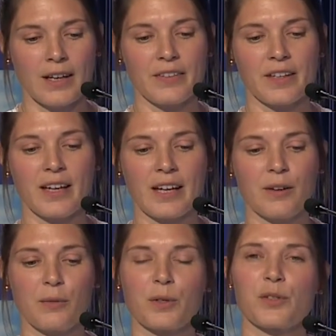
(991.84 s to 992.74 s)
And the
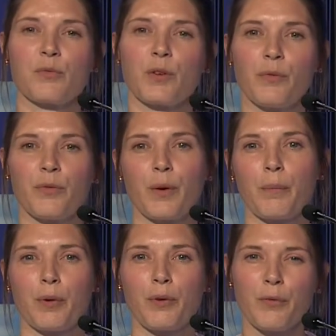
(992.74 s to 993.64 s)
yellow was room for
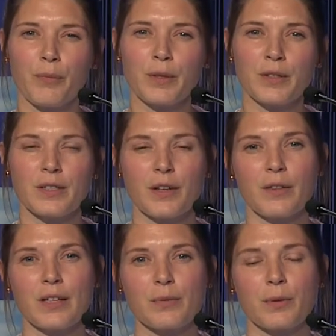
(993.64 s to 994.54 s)
improvement. So
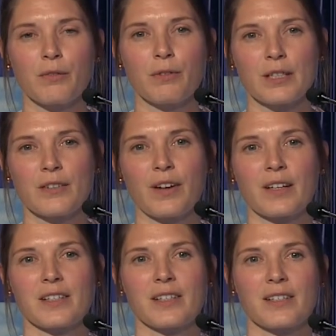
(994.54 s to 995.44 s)
these were the risk
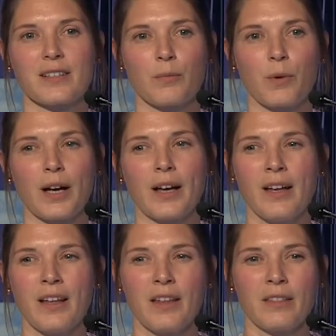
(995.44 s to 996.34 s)
factors where
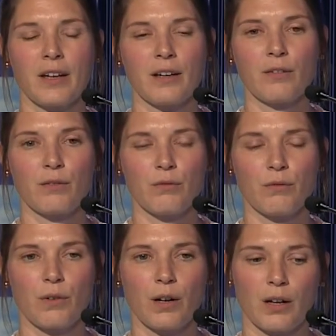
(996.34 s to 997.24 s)
they
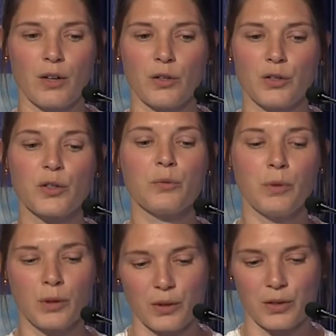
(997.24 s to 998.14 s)
could do
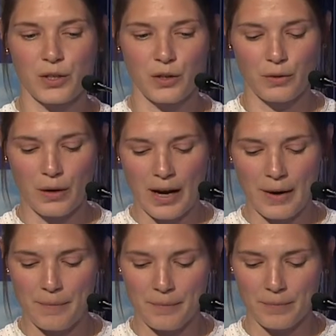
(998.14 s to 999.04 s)
more to
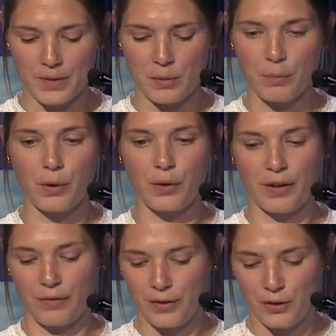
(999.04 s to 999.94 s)
support
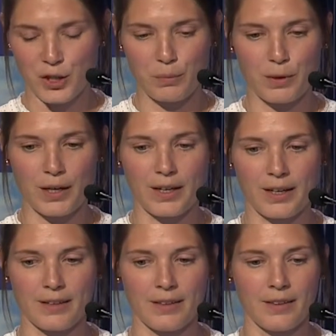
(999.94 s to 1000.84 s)
their future brain
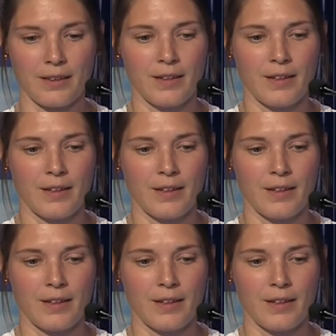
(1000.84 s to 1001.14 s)
health.